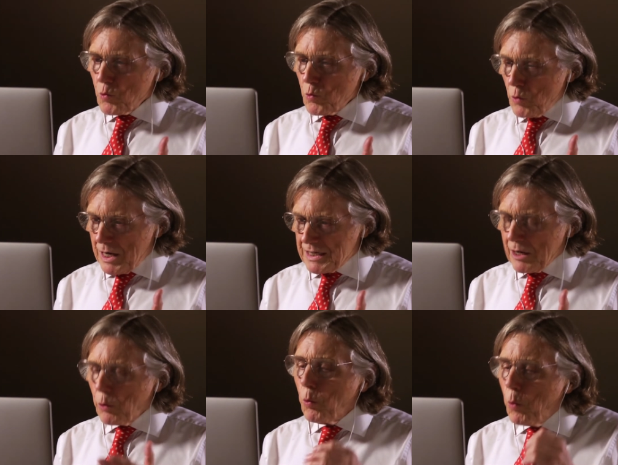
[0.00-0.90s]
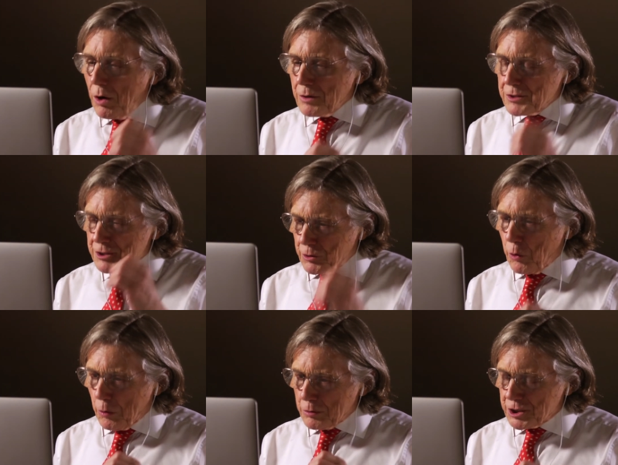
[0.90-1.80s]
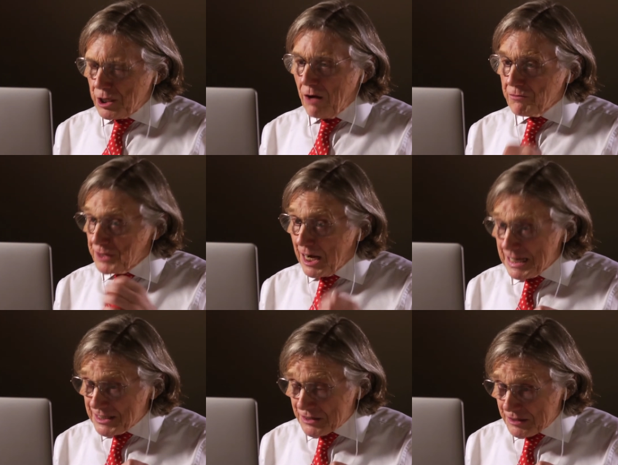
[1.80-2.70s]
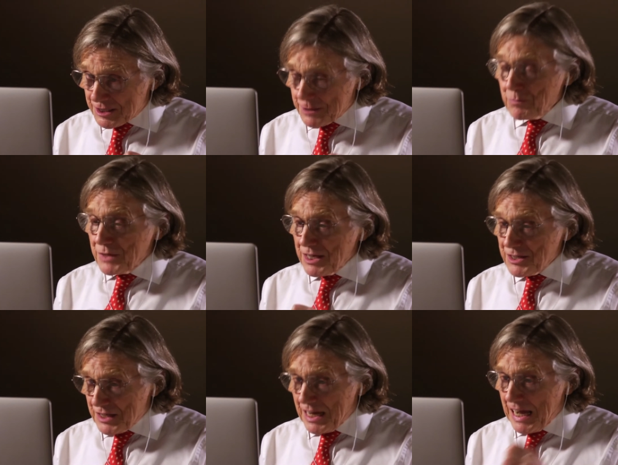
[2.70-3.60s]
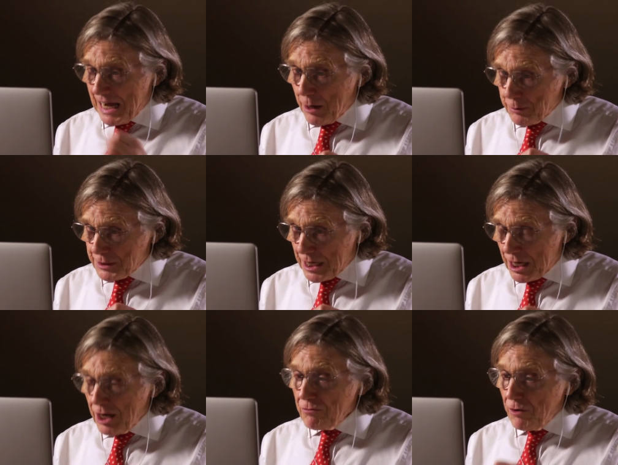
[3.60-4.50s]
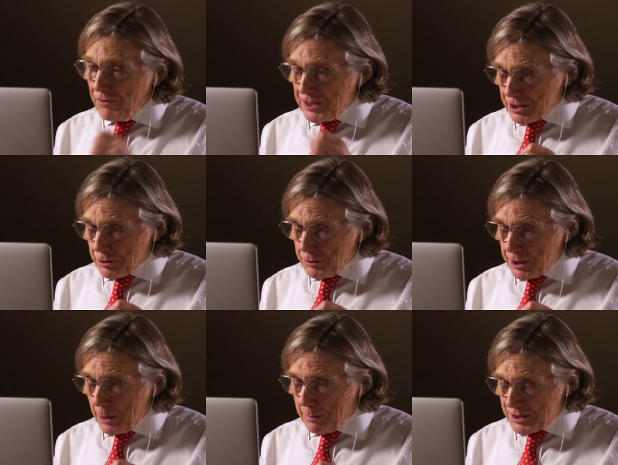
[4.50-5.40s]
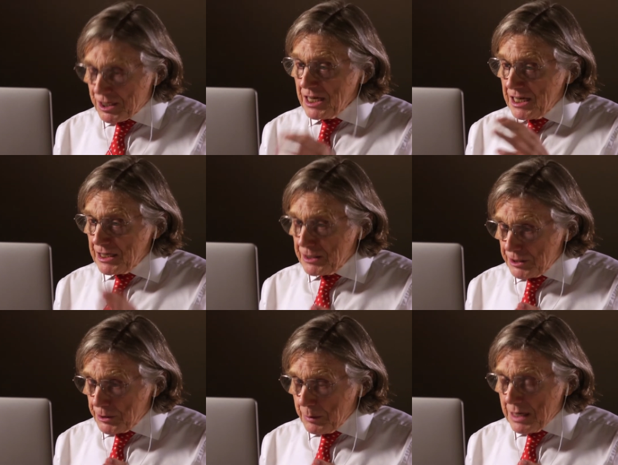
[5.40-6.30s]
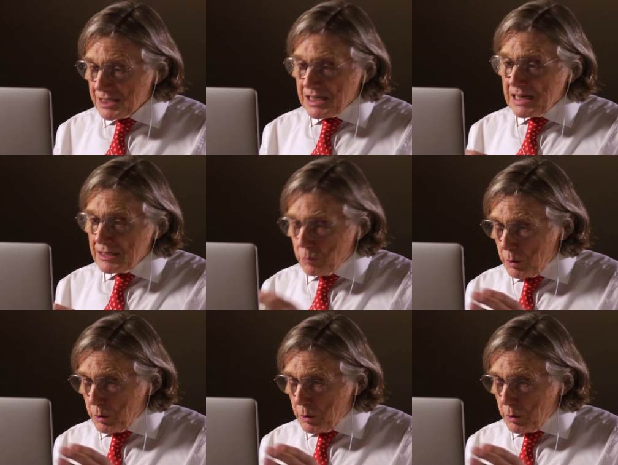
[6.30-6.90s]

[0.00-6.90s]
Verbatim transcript: Right. Now, what sorts of guidance is there out there for physical therapists in the U S and